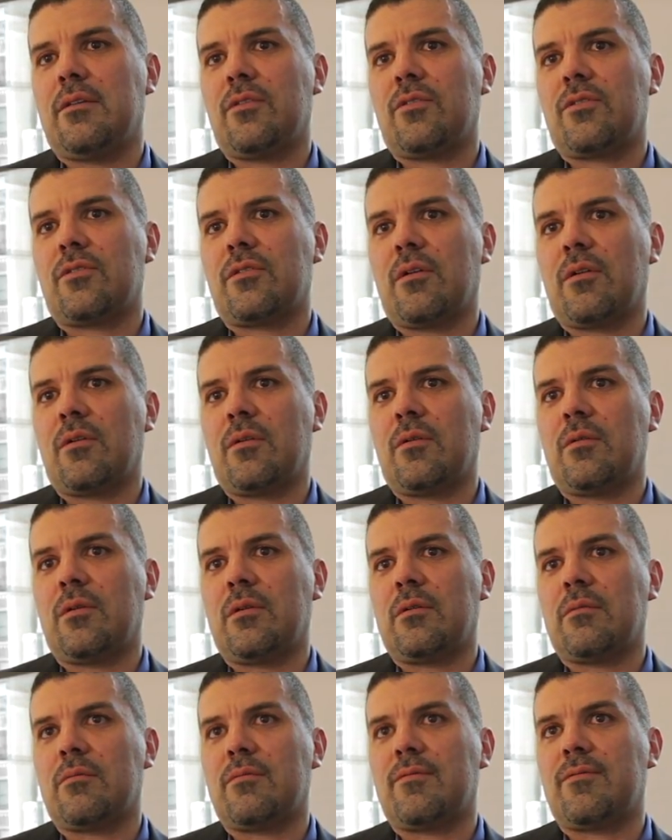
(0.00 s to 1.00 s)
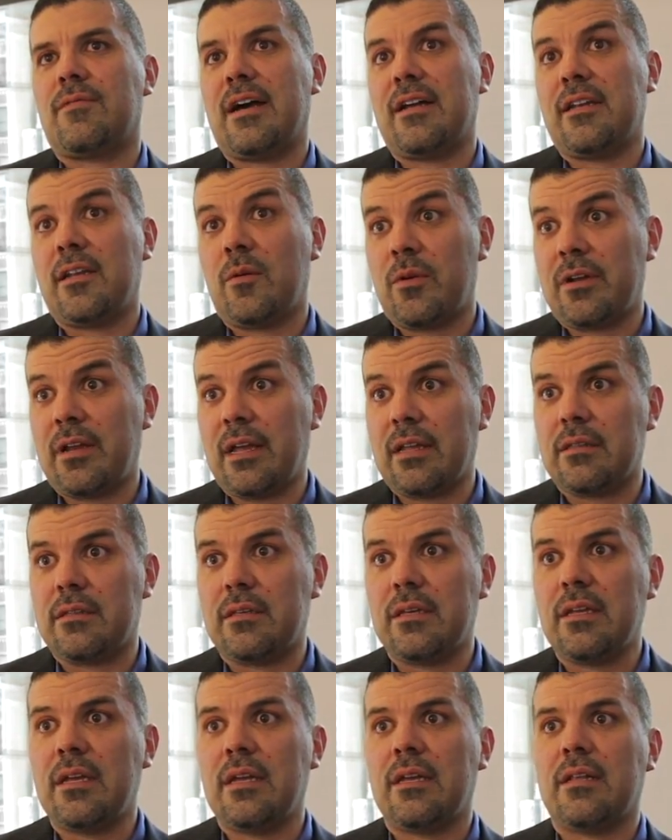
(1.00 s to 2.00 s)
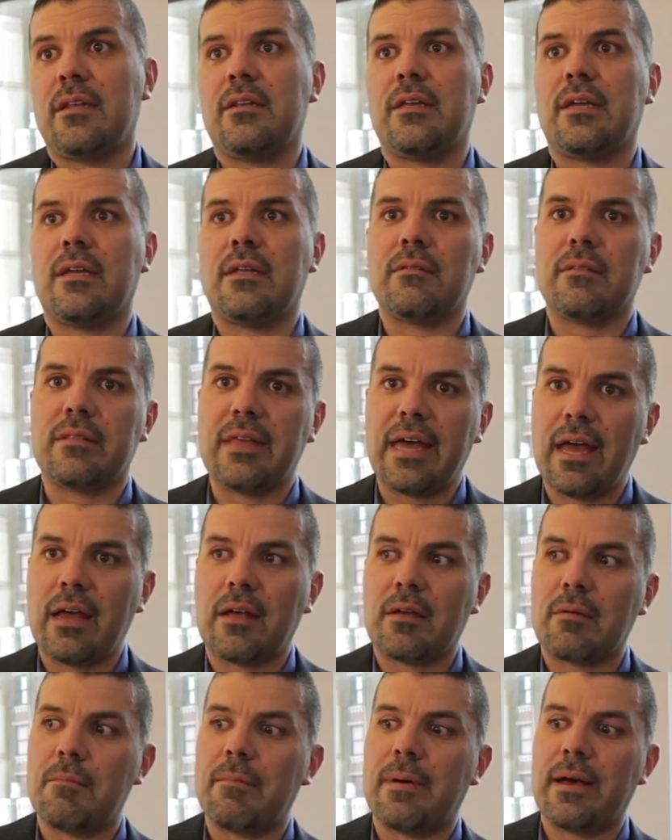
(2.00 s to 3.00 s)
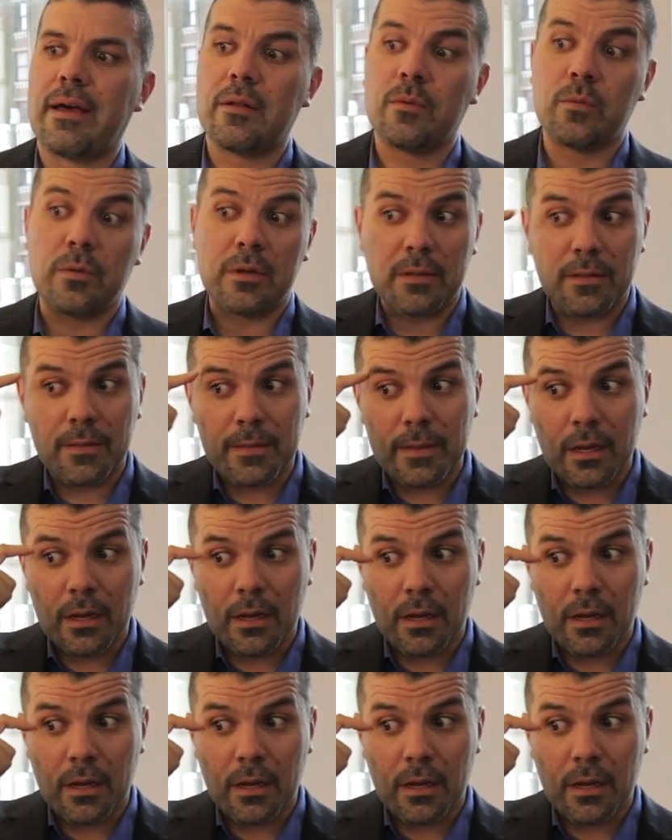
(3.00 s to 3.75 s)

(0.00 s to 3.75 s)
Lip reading: So finally when I did, then that combined with